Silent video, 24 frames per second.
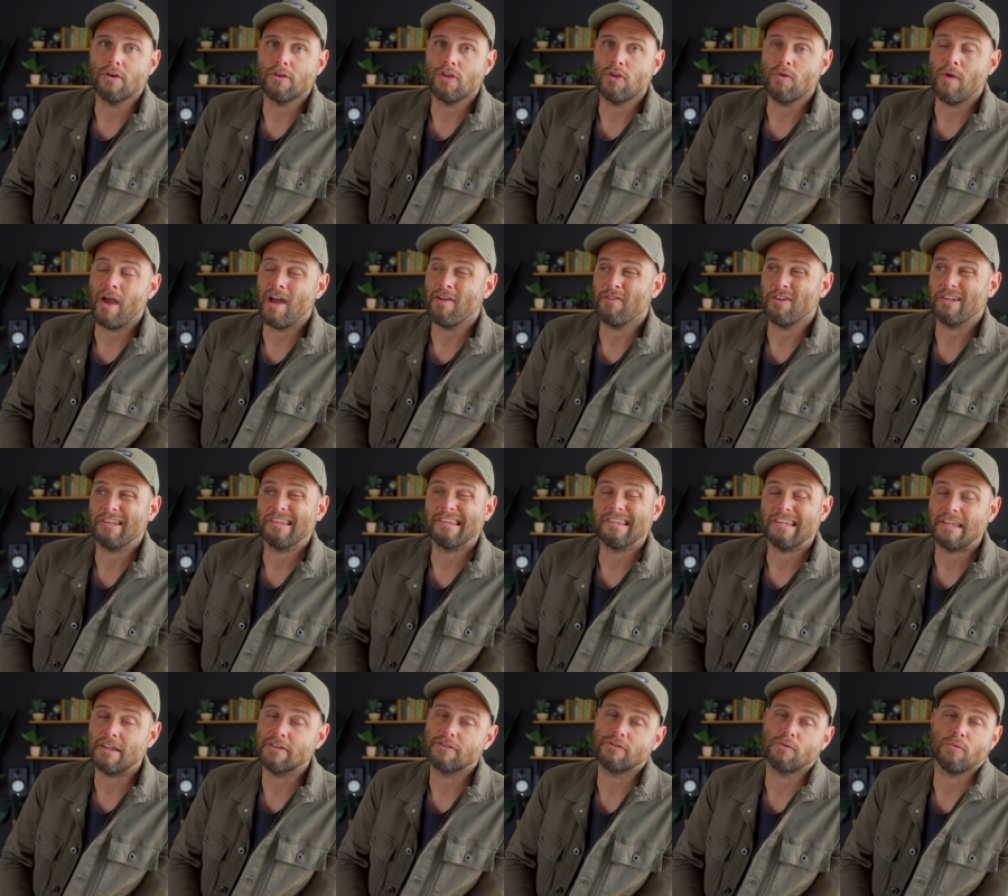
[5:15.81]
you have at
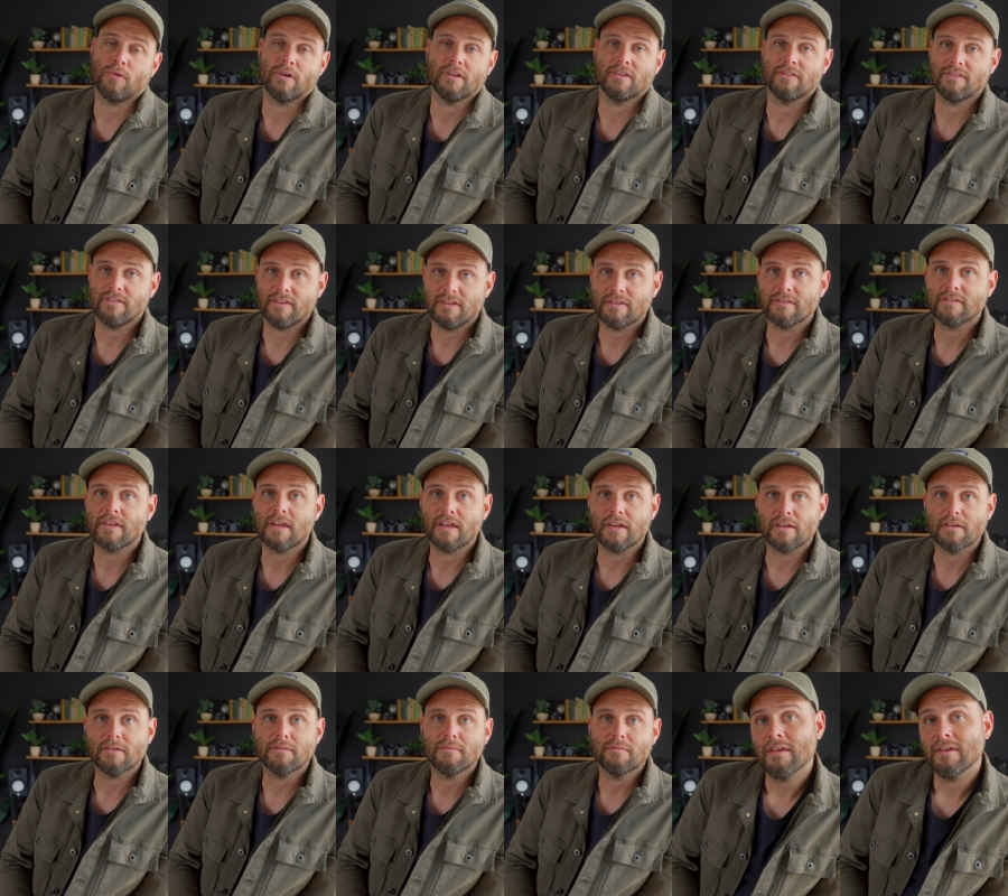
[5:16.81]
least one
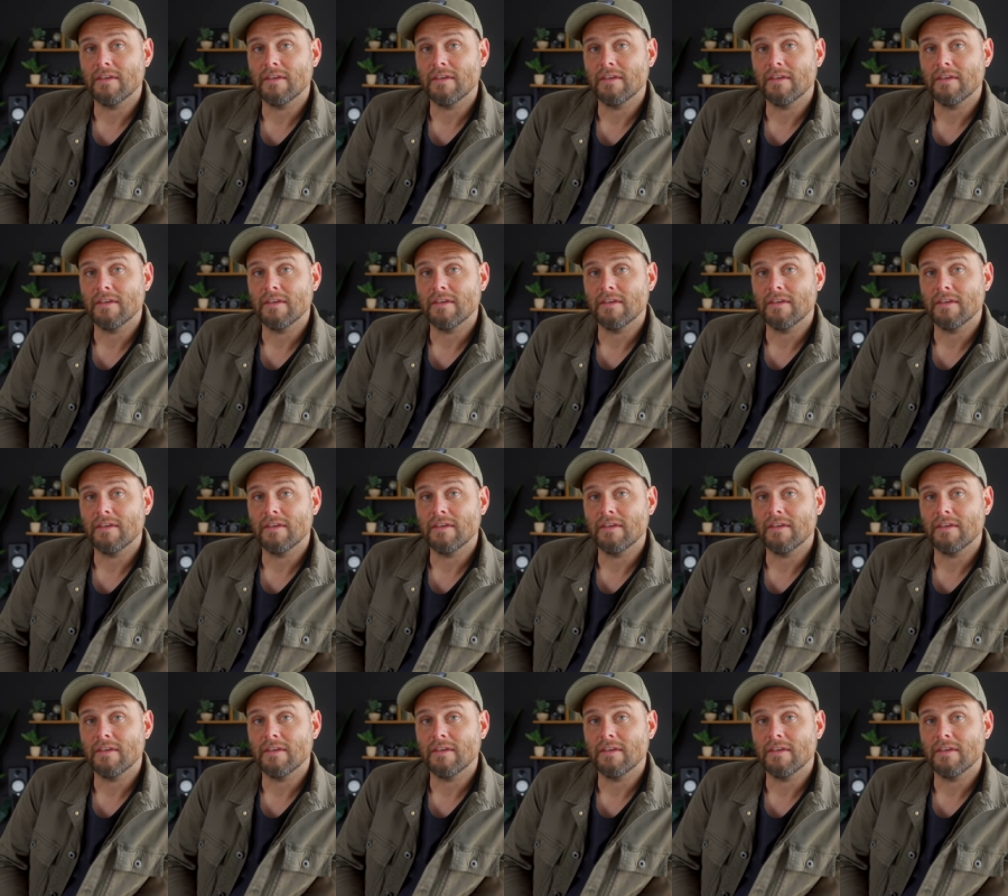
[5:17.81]
C-Stand.